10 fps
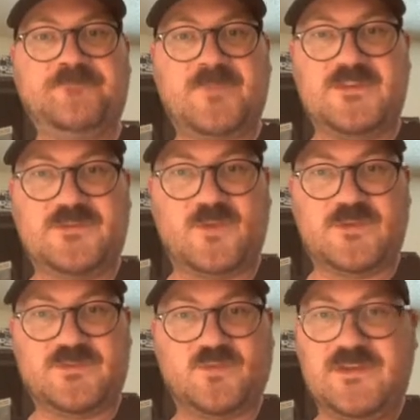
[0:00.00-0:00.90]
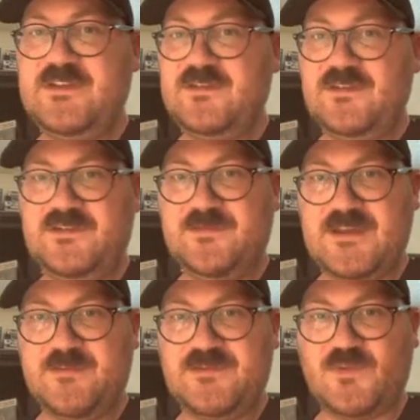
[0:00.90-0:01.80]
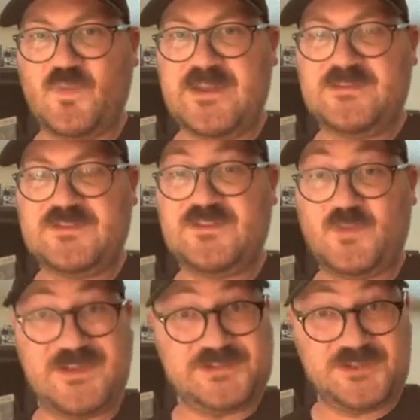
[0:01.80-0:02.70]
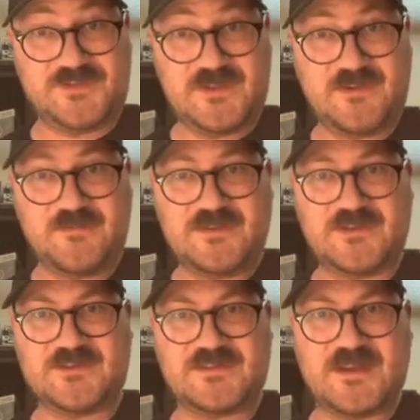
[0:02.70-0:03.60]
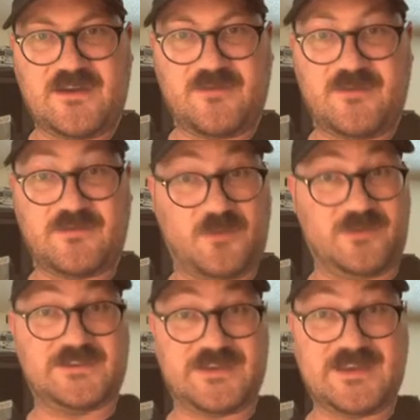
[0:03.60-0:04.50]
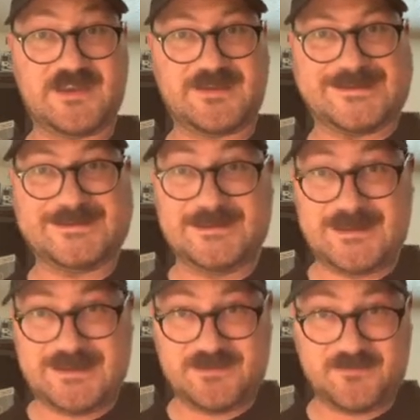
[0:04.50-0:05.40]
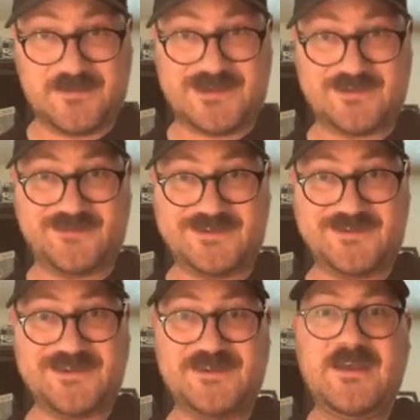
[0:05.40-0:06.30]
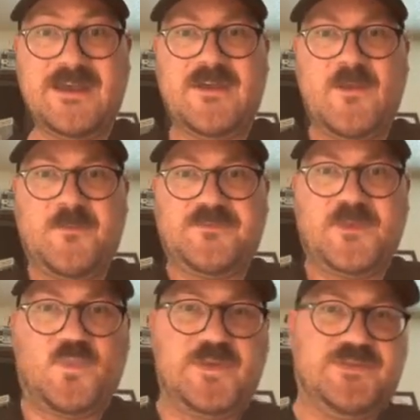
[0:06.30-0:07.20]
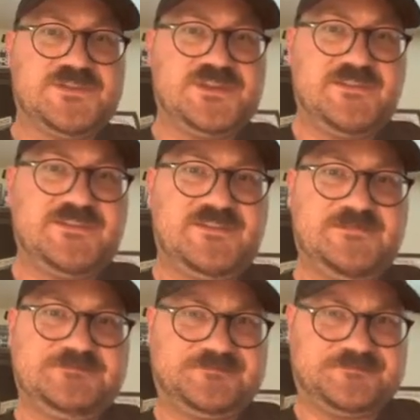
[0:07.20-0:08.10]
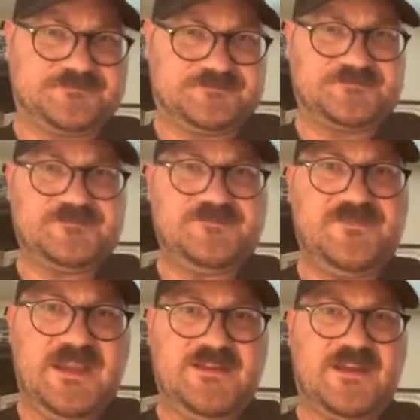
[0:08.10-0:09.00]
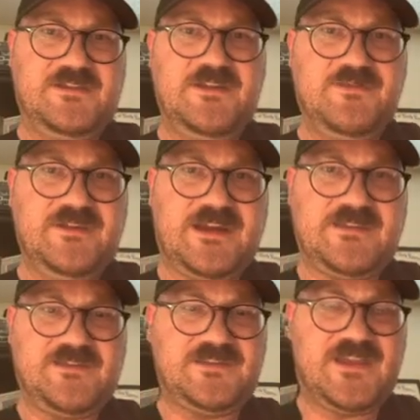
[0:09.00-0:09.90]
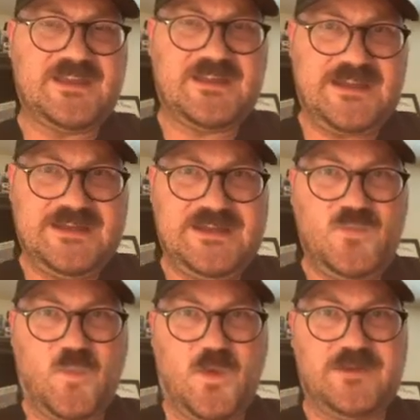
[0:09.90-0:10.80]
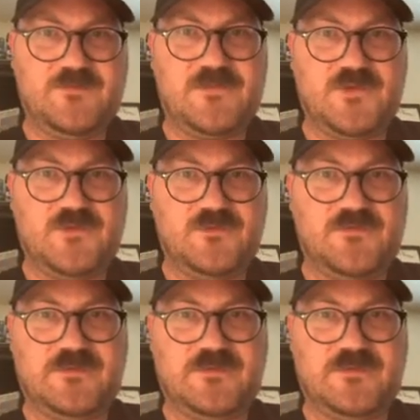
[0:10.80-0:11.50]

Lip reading: So it was really good to be able to win switch there, because now, of course, I can align my Cradily with the Jellicent, and I knew that I could tank any one move